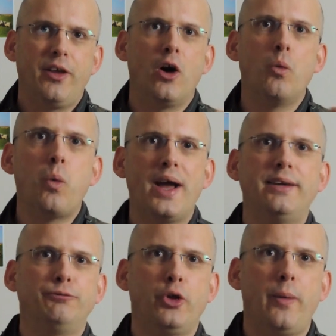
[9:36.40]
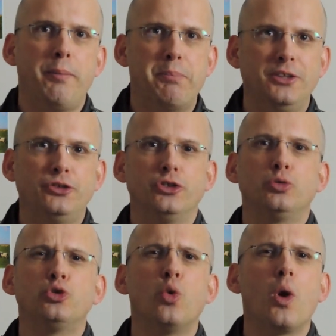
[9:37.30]
the old way of doing
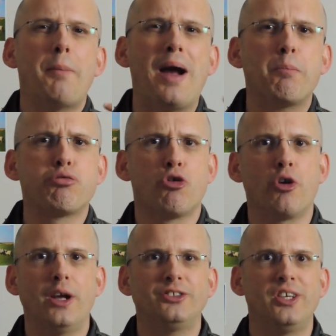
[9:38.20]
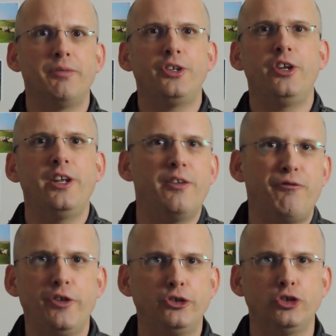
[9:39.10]
business was all about productivity and
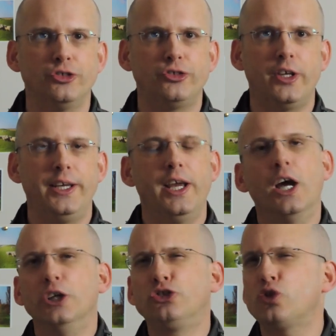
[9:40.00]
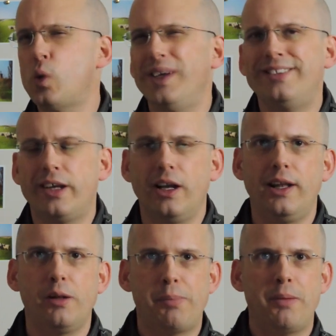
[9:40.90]
efficiency, squeezing a
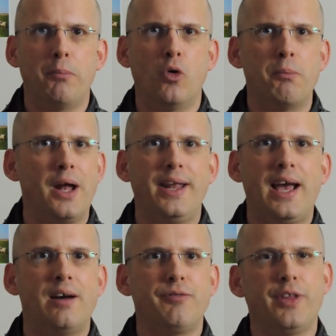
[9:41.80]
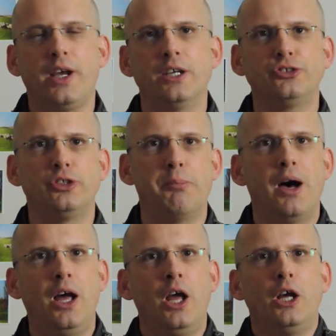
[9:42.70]
little bit more money out of the
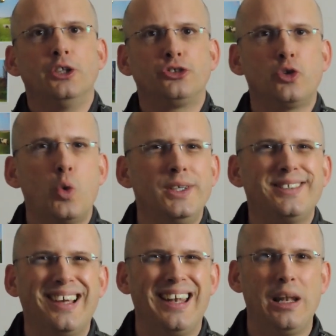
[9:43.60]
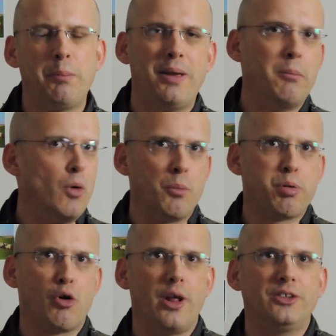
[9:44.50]
customer, squeezing a little bit more
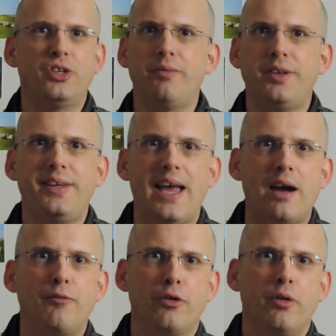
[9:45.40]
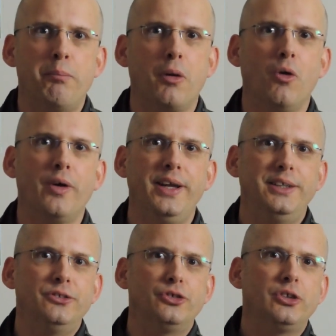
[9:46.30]
productivity out of your
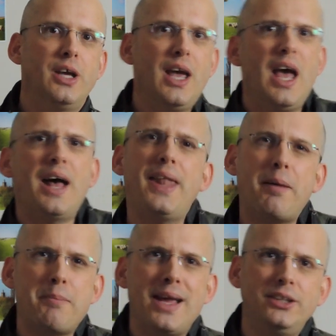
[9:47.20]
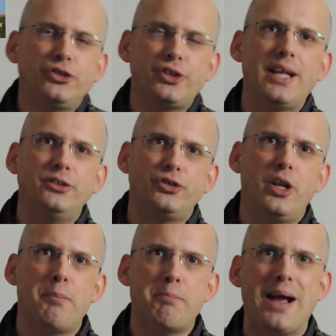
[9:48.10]
employees. And that made sense
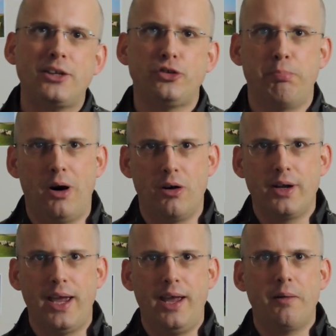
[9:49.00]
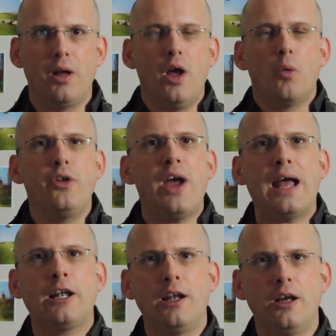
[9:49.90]
in a mass market when you
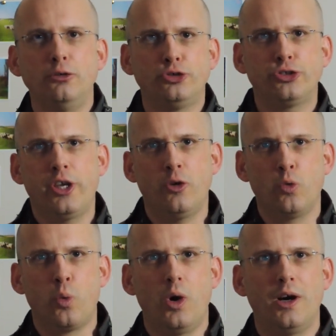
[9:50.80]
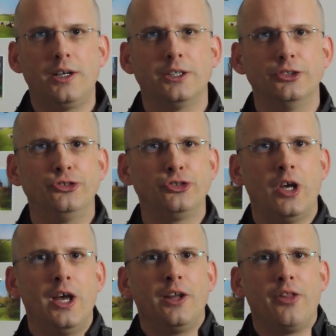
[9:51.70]
had low-skilled workers
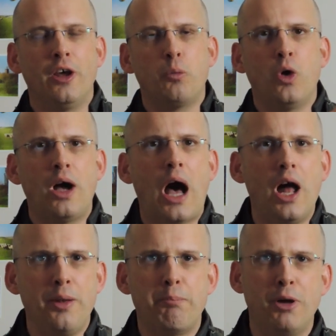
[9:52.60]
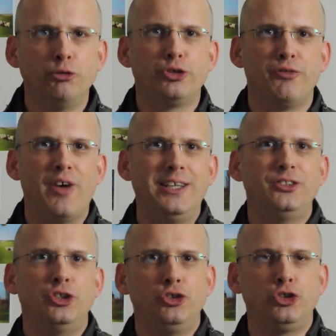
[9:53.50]
that were
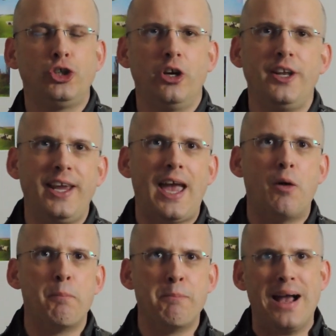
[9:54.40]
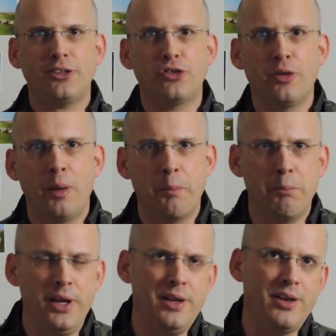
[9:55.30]
unmotivated, churning out mass
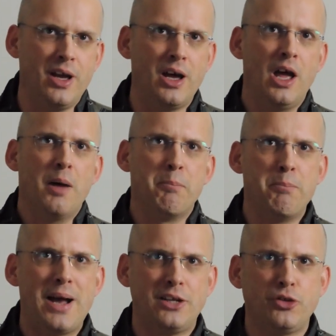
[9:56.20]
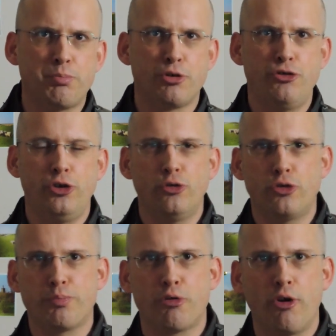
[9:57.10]
media, mass
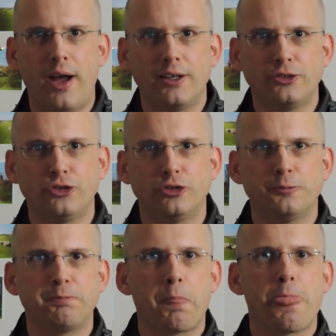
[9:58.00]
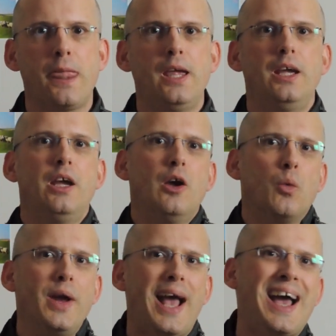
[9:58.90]
produced products.
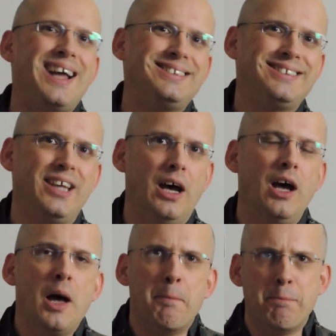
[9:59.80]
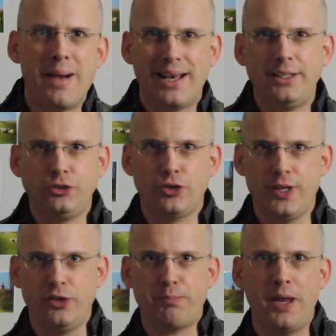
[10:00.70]
We had to manage
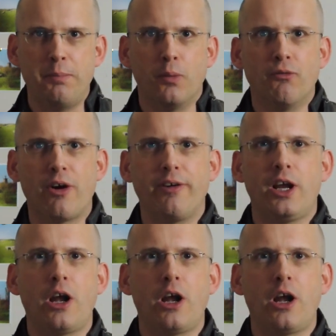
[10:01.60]
these people very